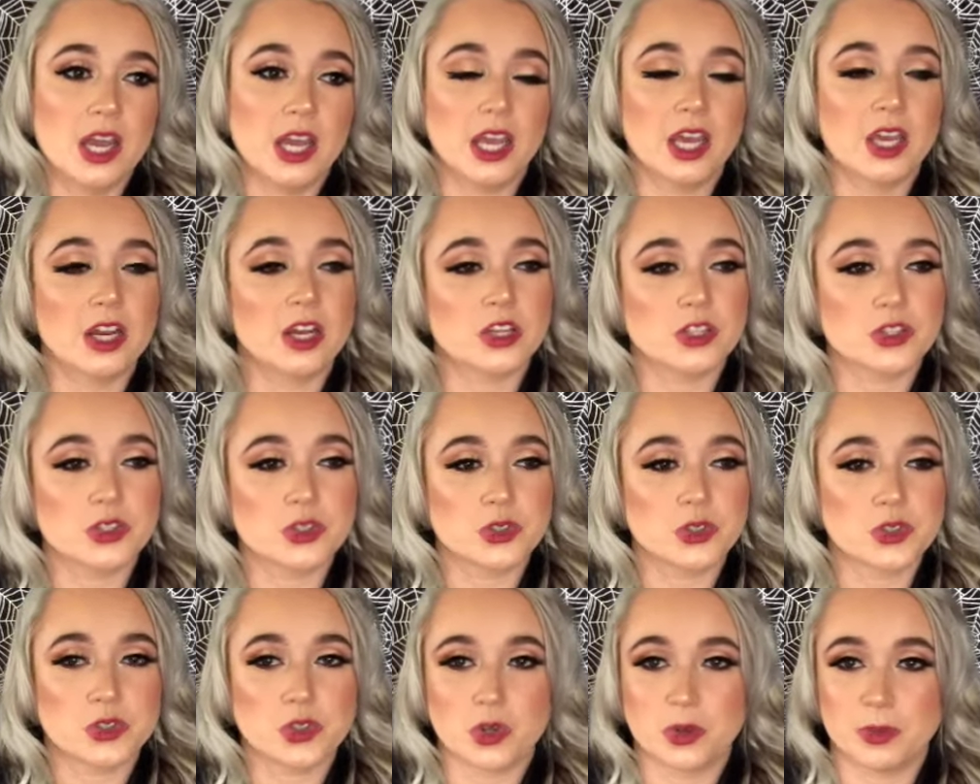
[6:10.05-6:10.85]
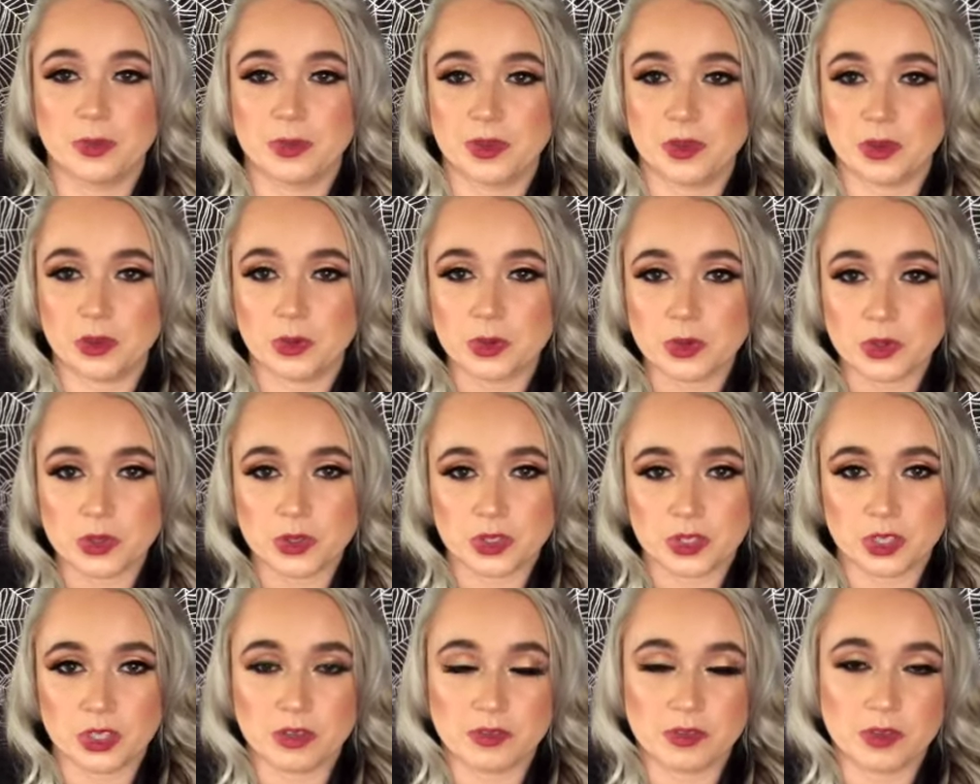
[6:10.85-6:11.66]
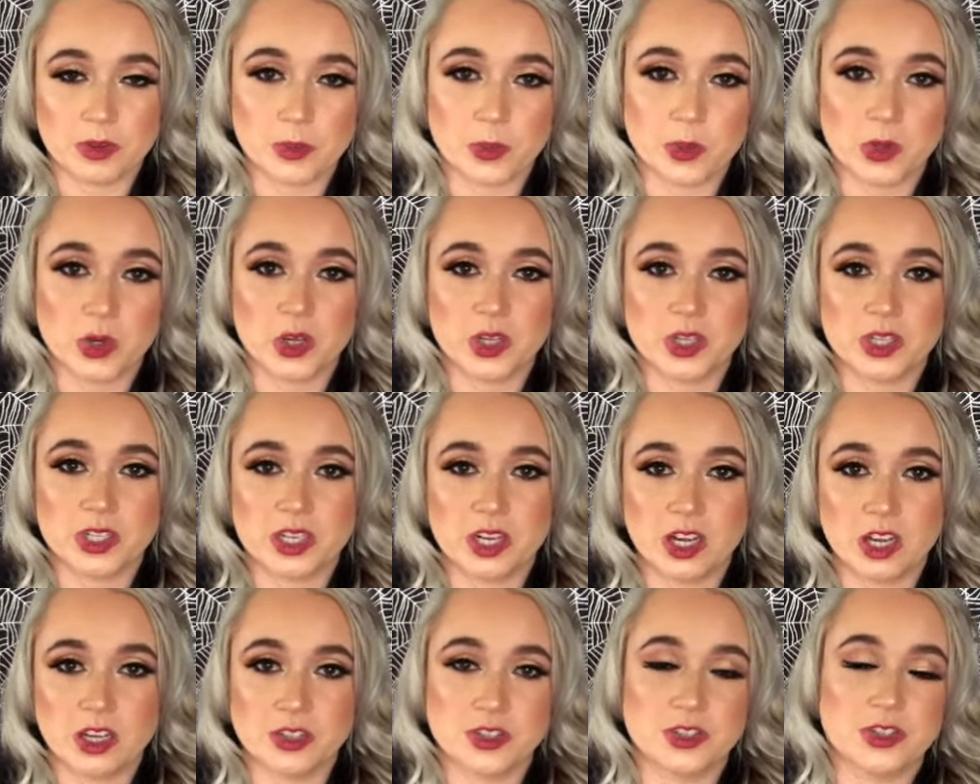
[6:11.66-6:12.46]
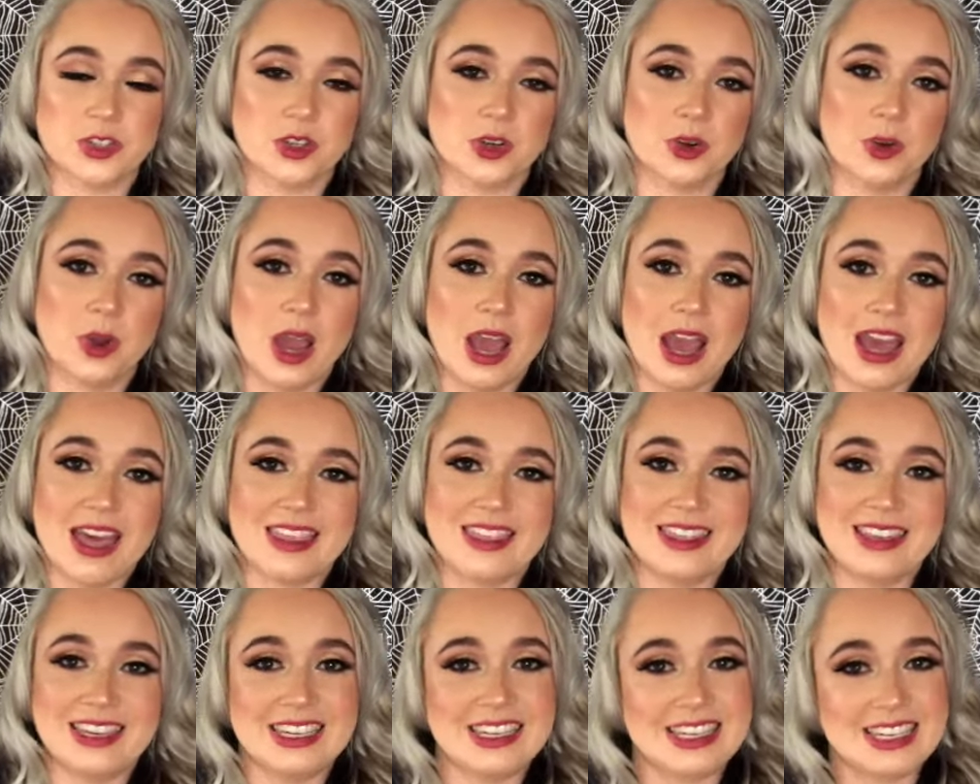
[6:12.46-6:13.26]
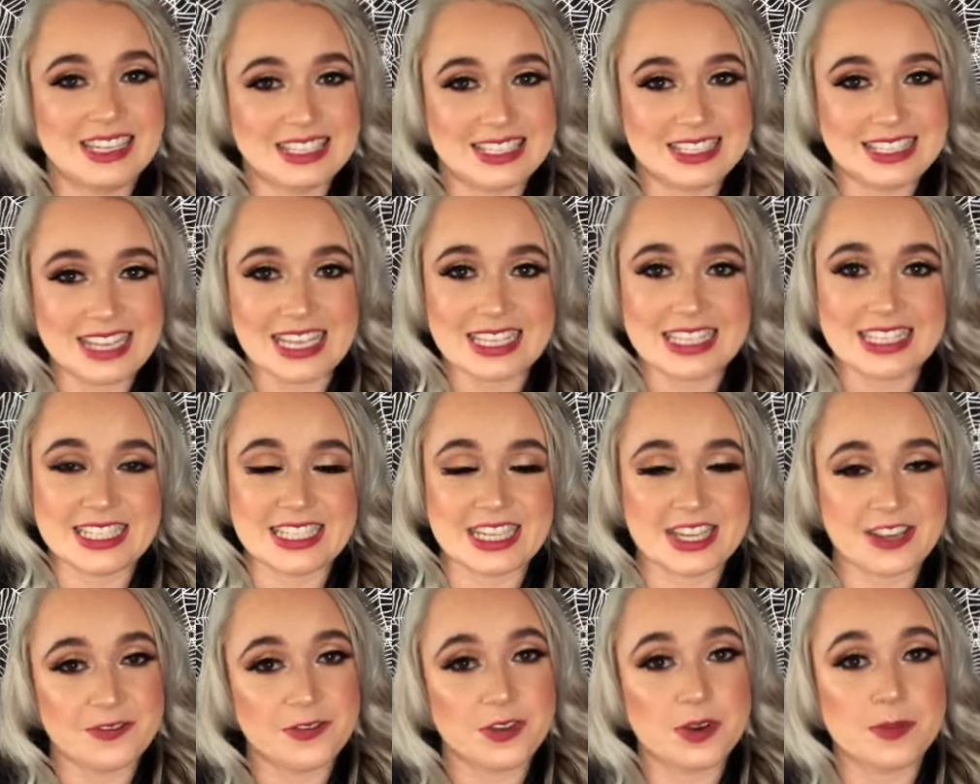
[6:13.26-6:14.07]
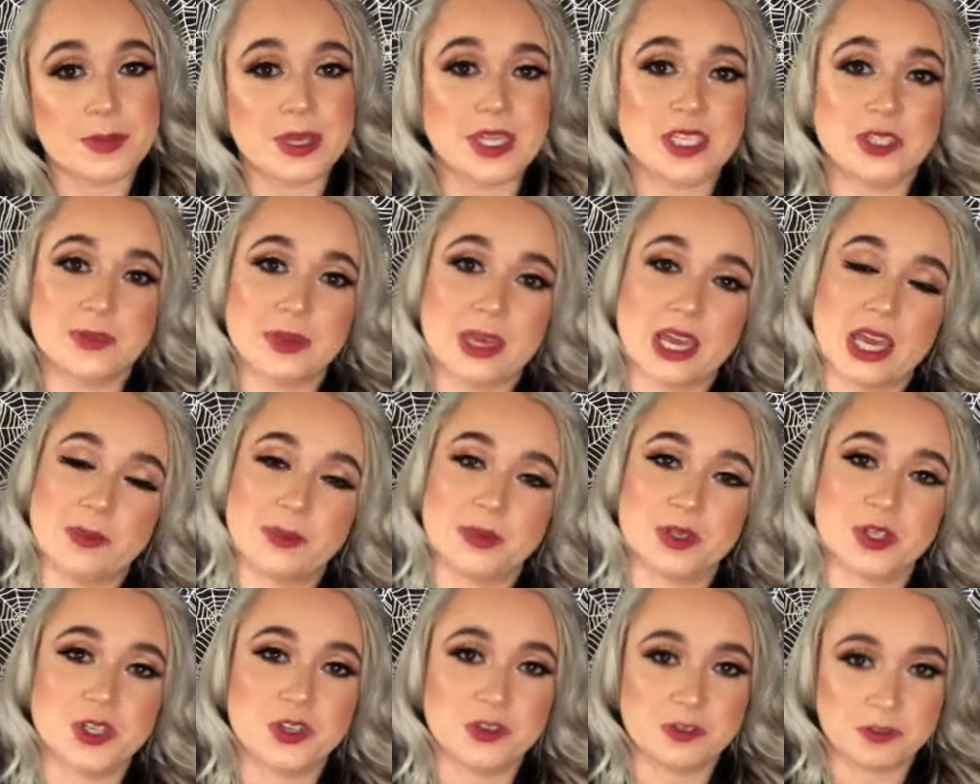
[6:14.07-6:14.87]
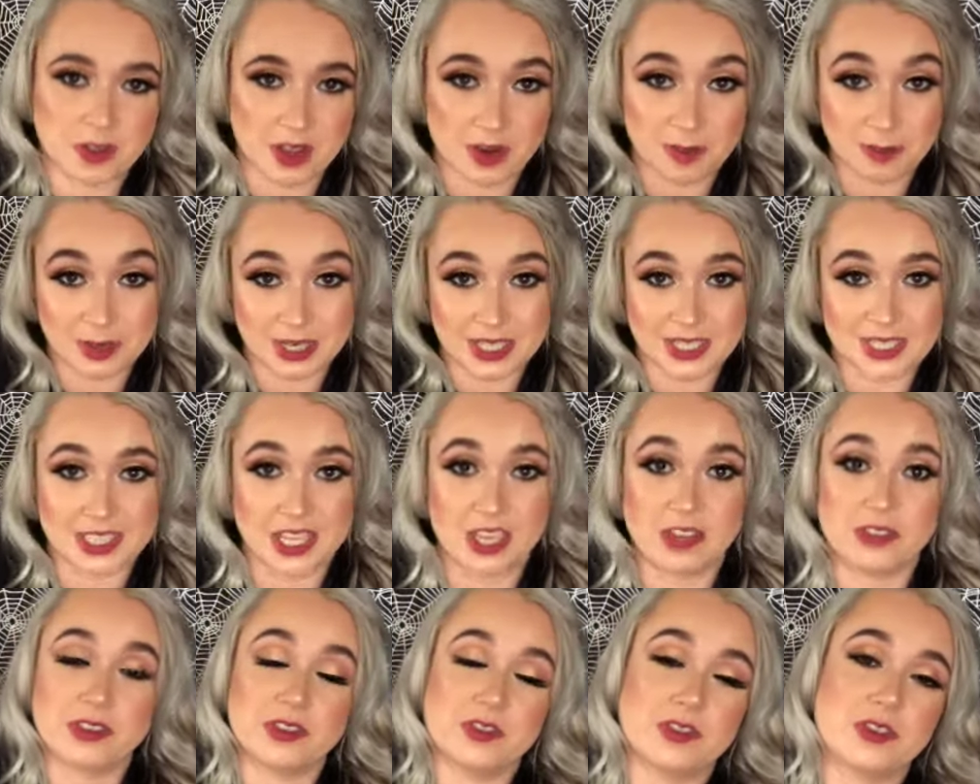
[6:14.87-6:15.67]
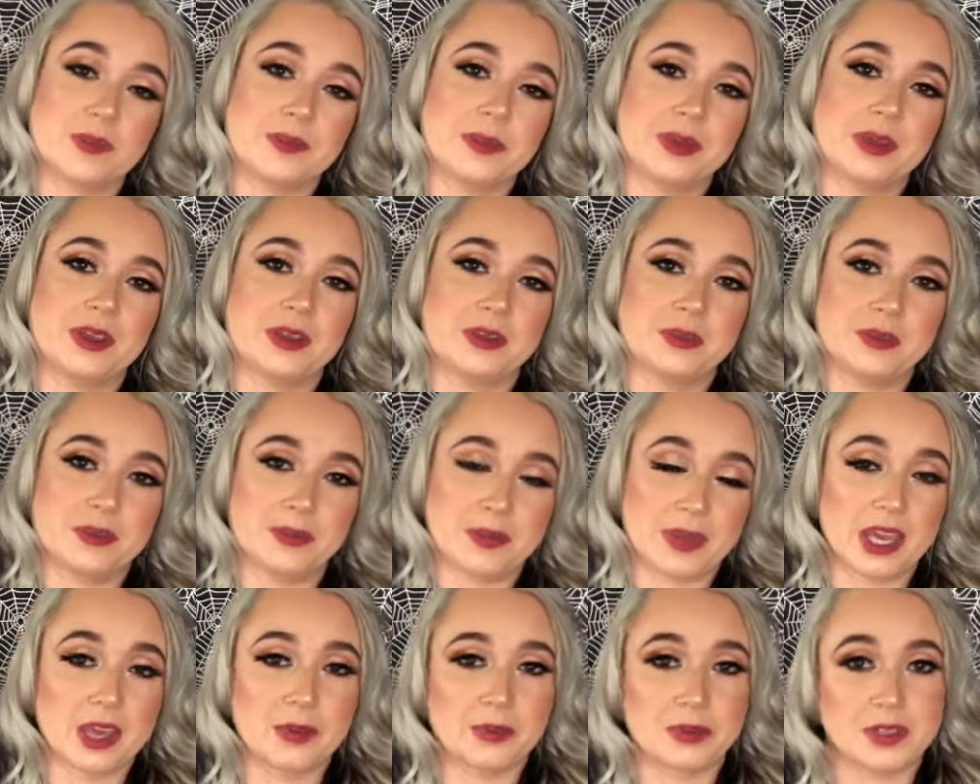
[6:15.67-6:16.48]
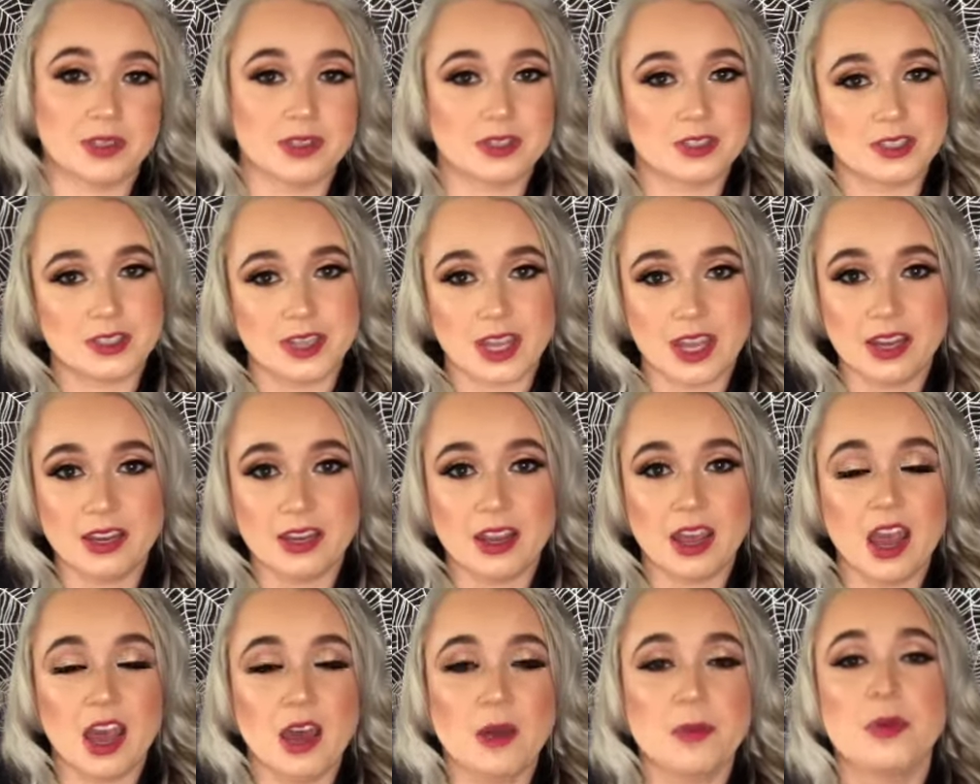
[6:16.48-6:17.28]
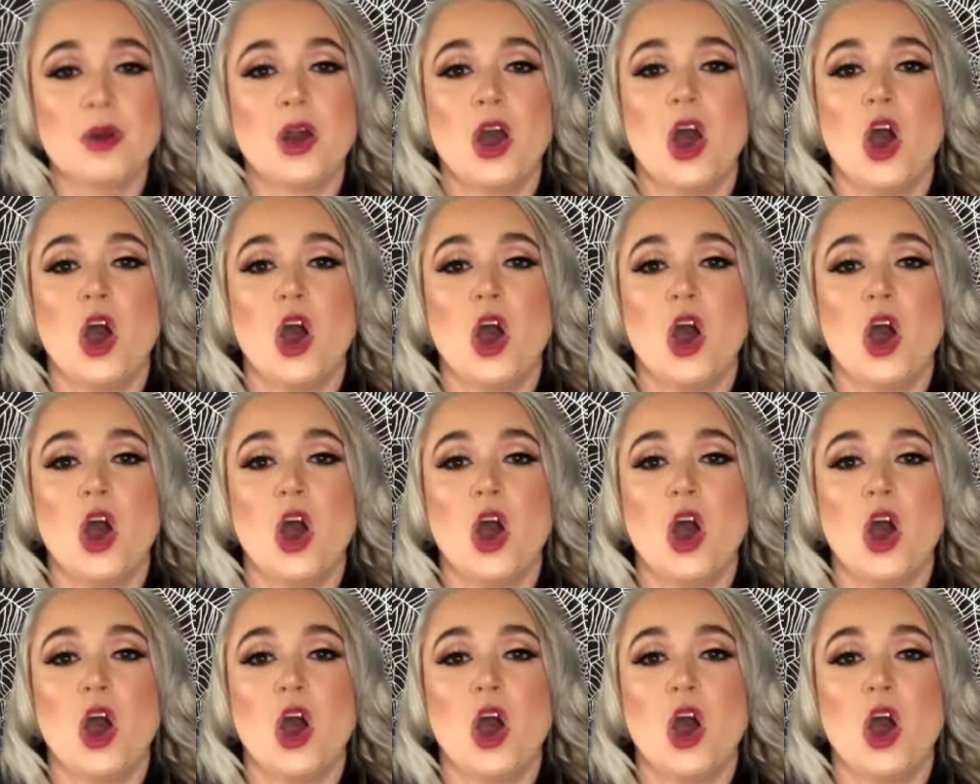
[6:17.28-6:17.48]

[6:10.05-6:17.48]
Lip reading: It also showed me the cruelty of the world, and also the necessity for me to be able to defend myself and for me to be able to stand up